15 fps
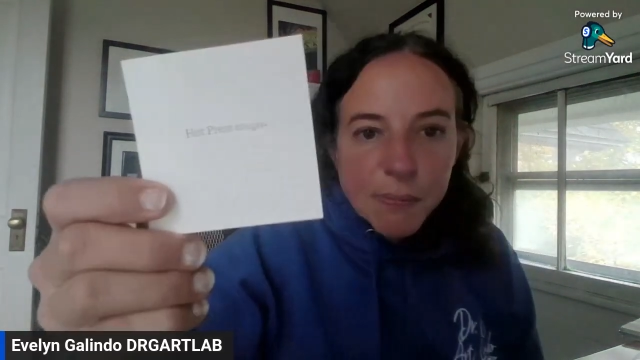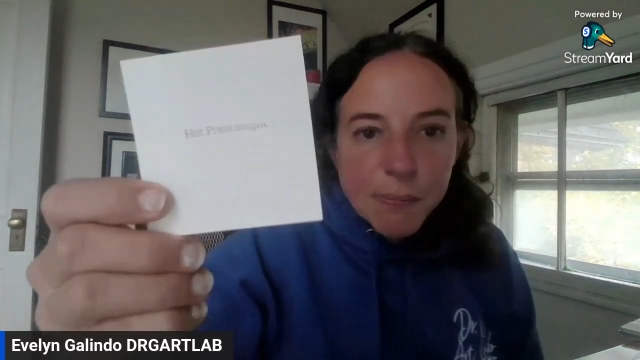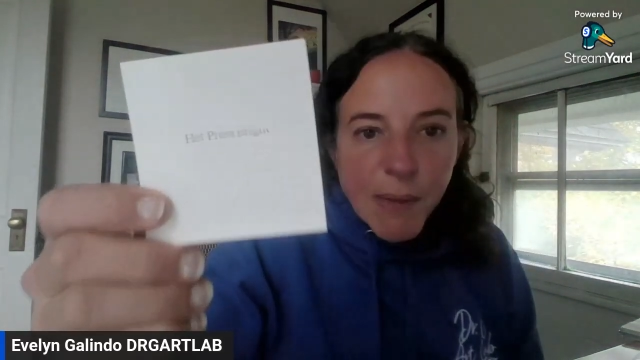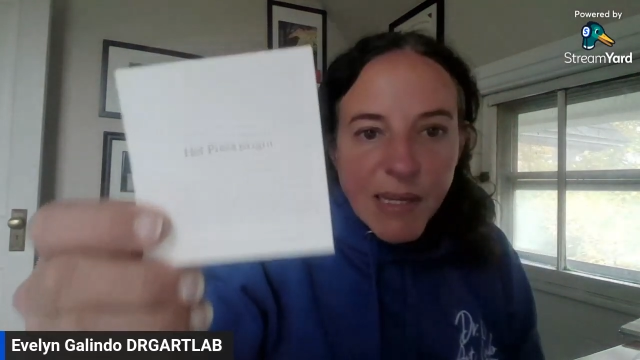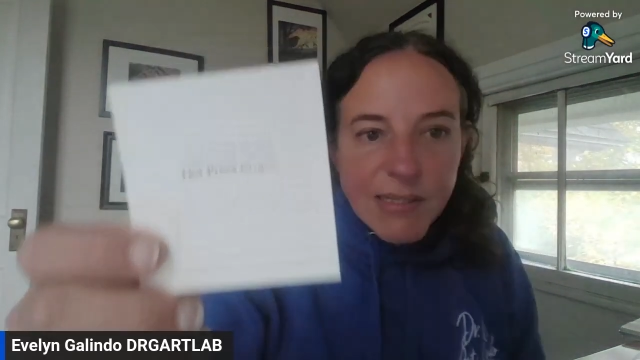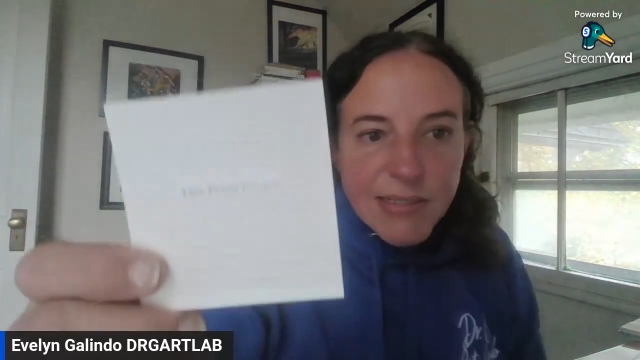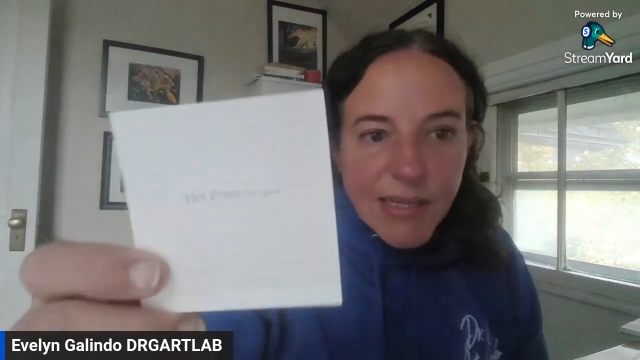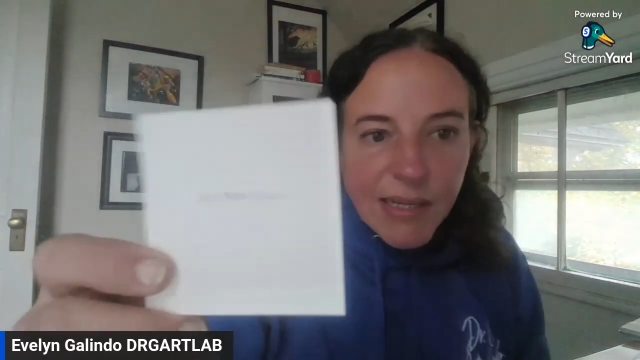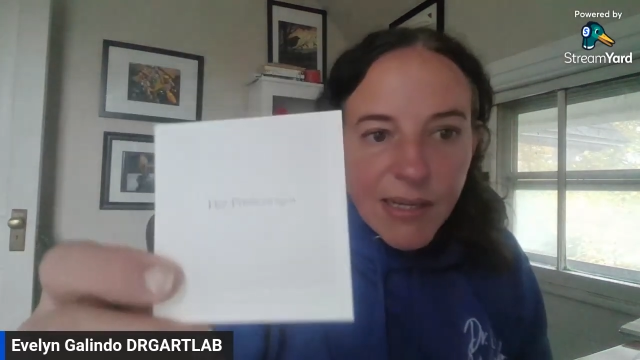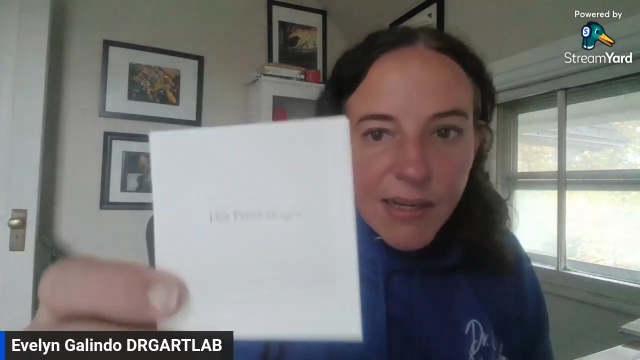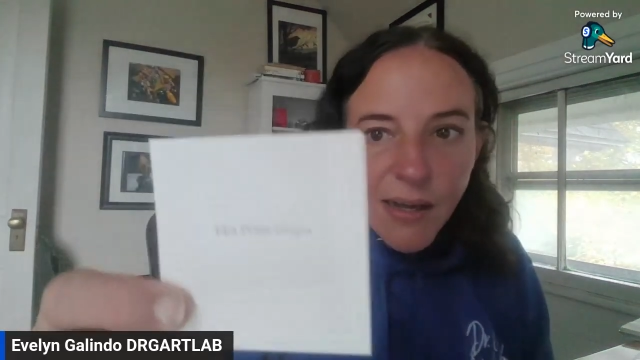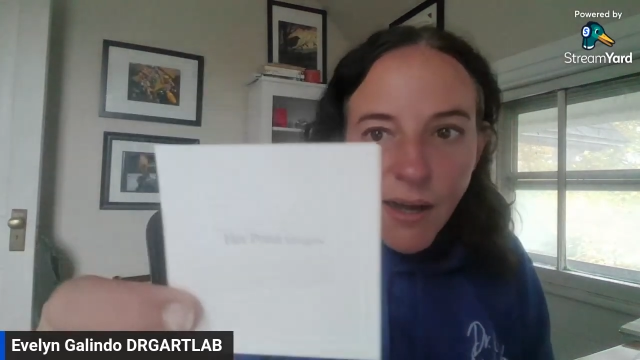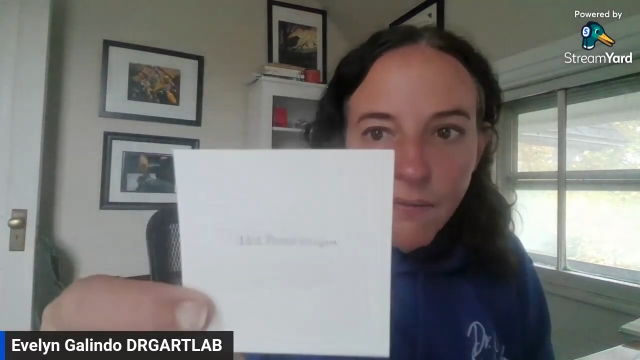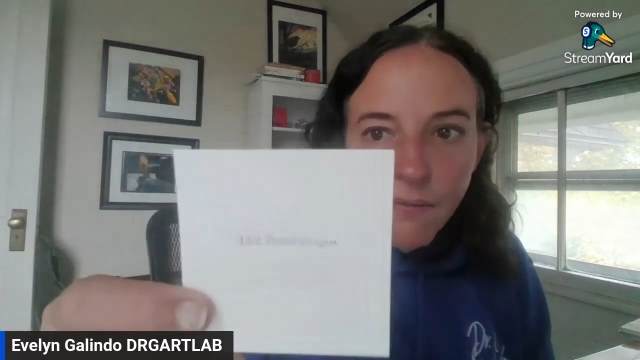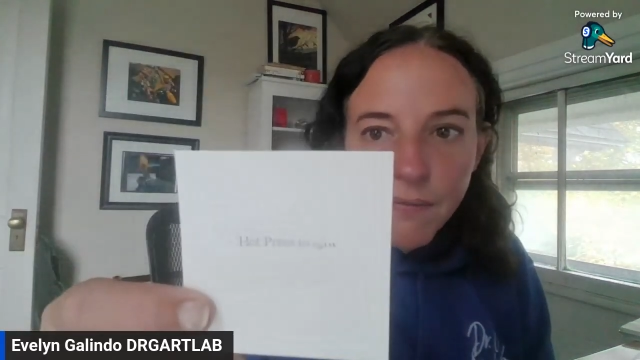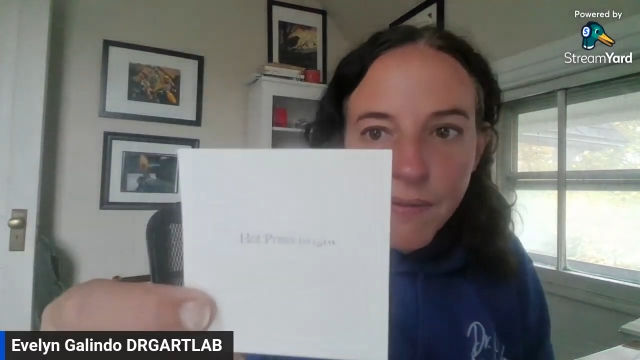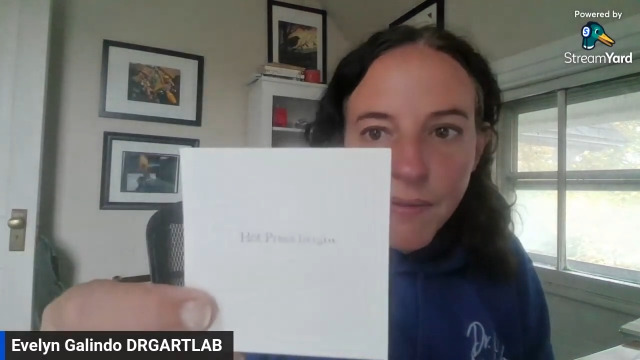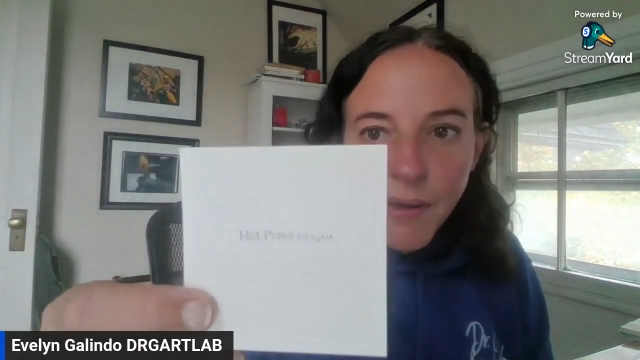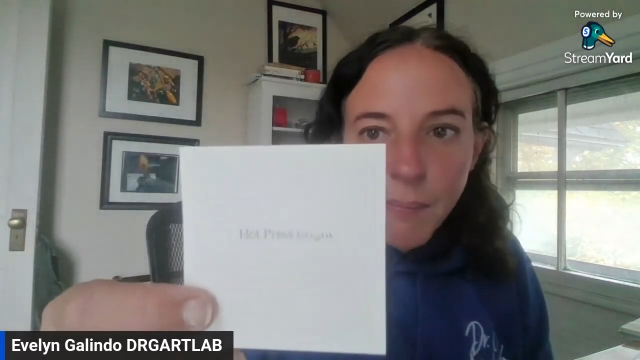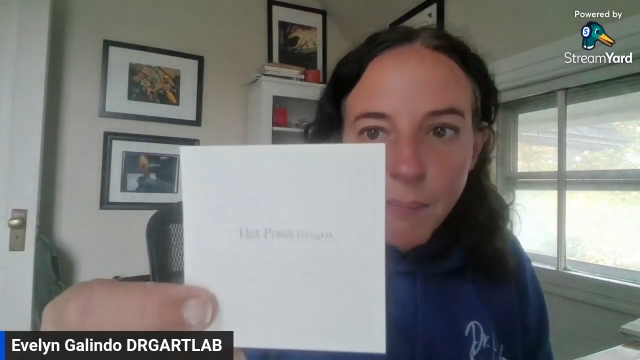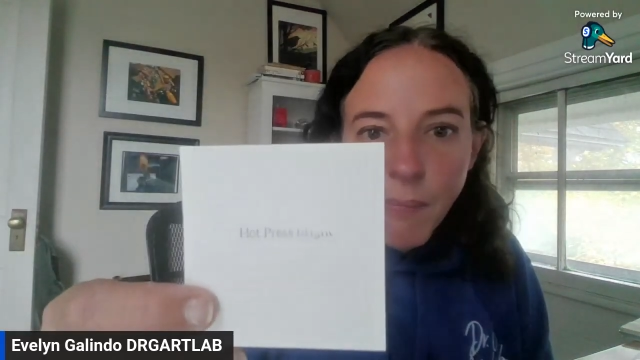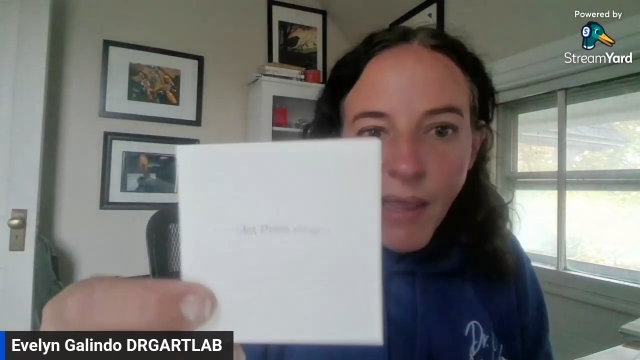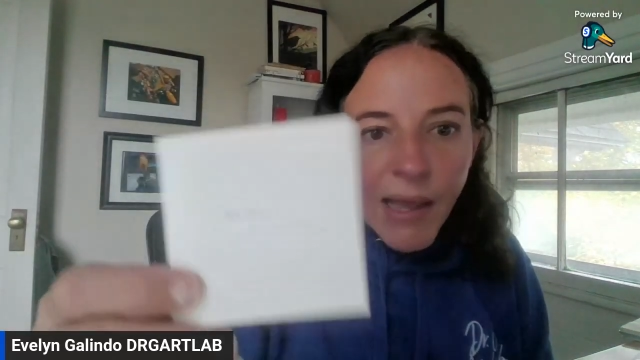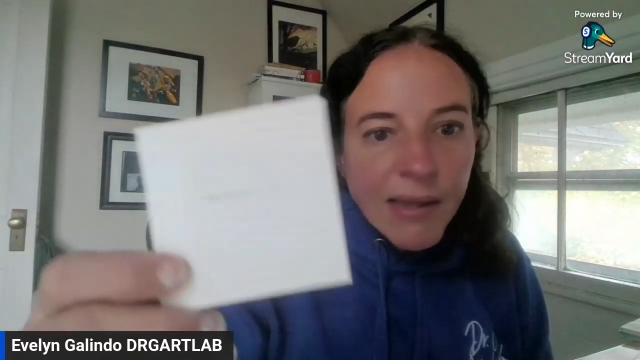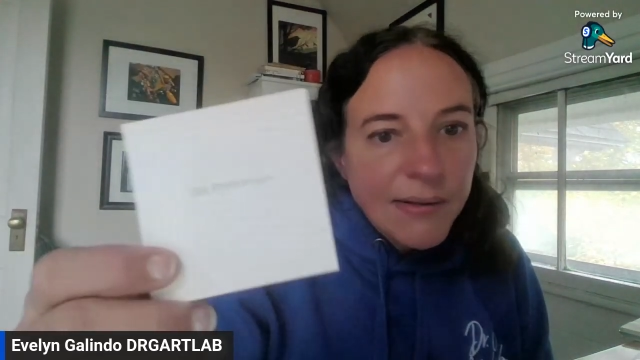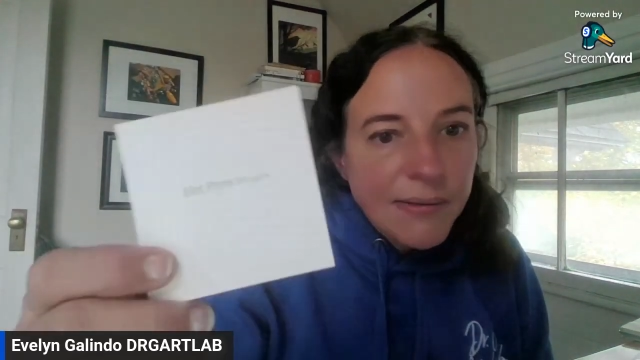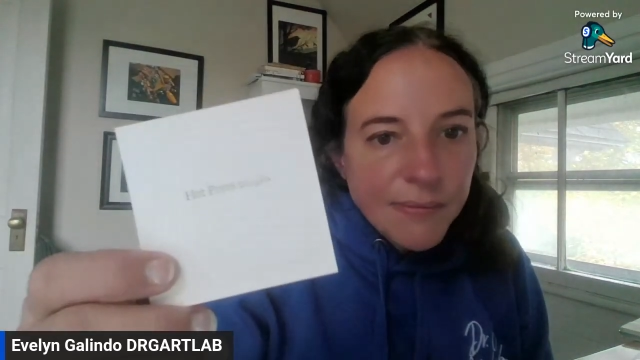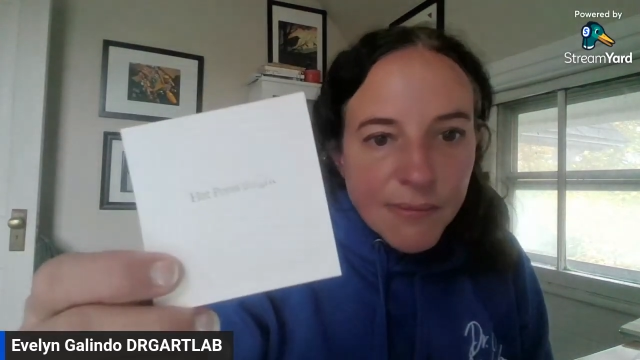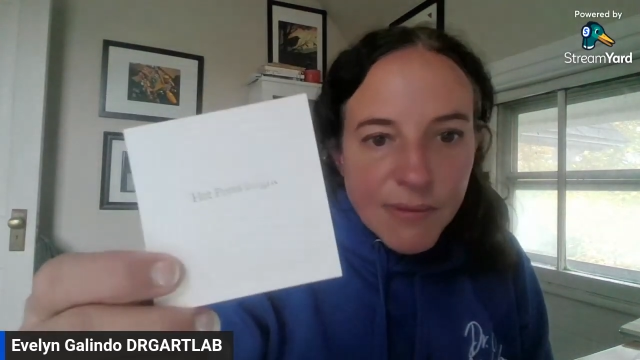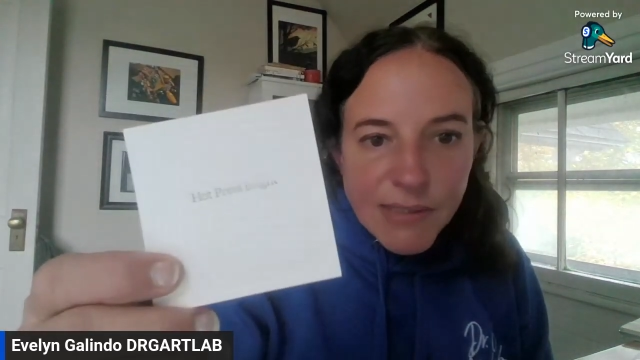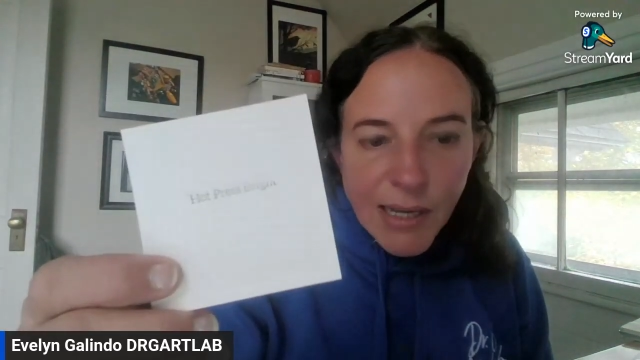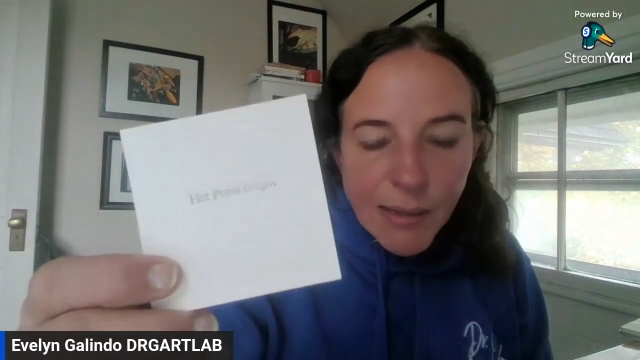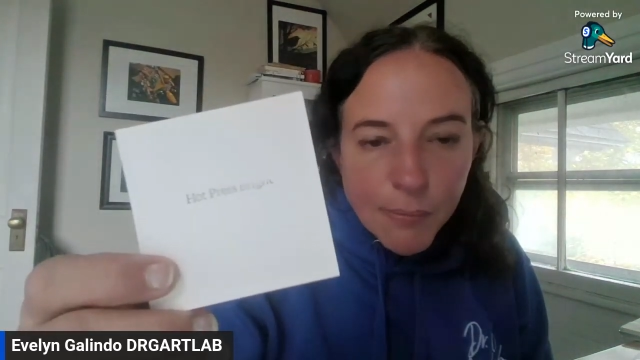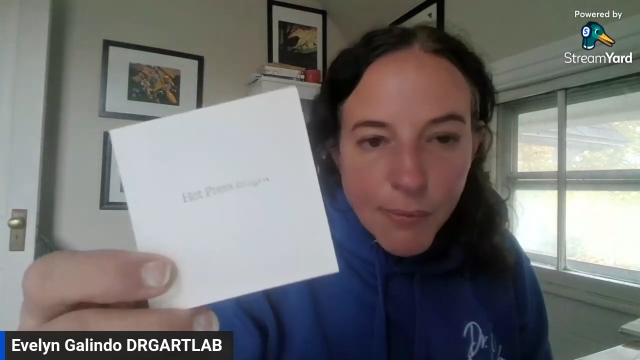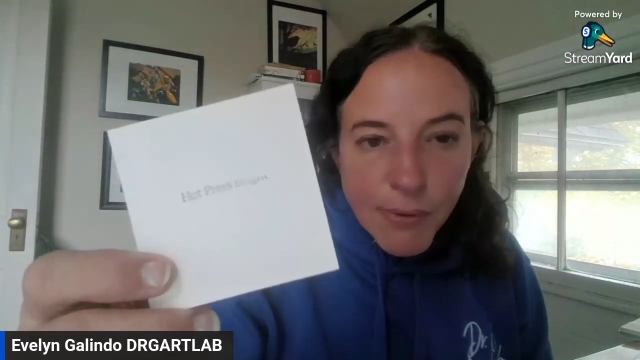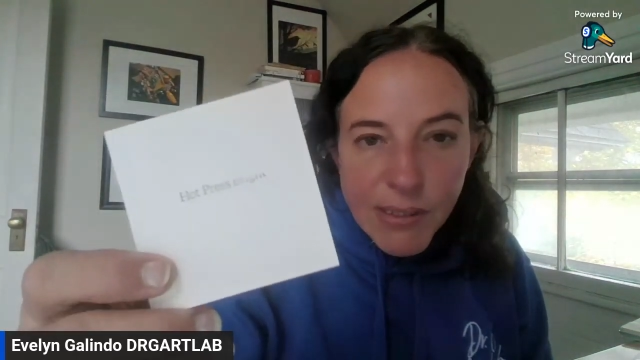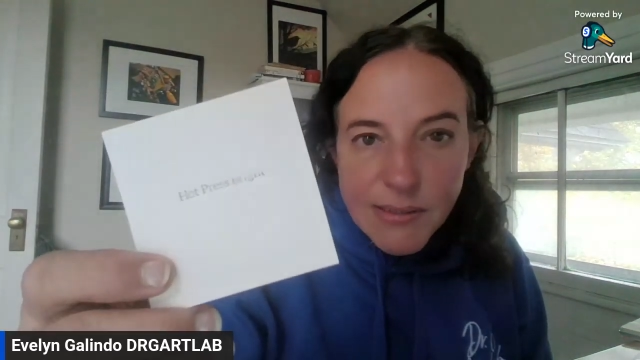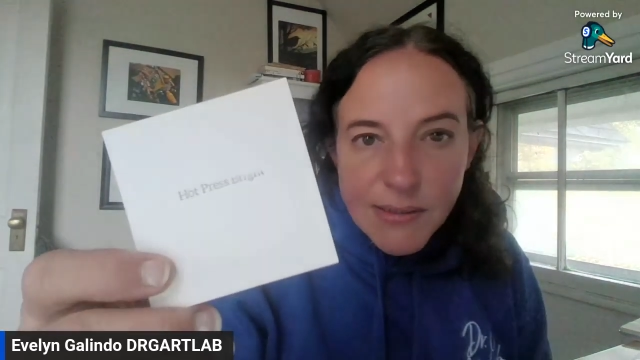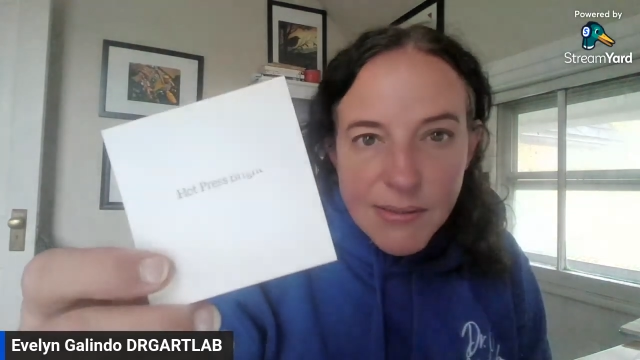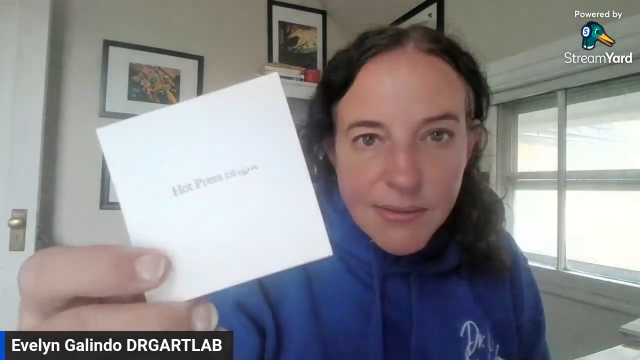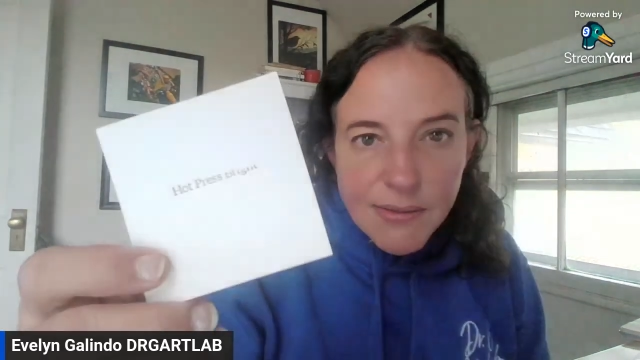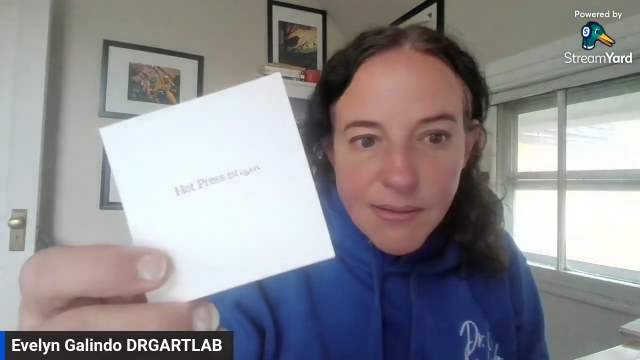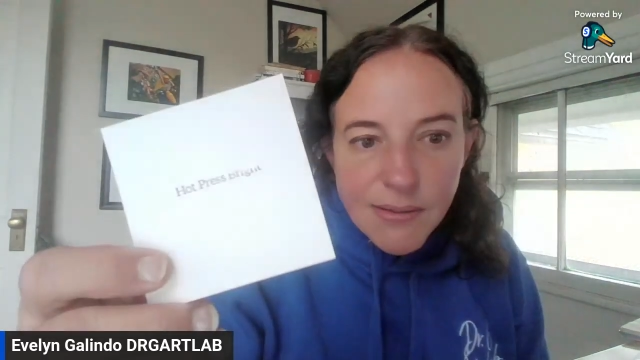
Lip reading: basic of the matte type print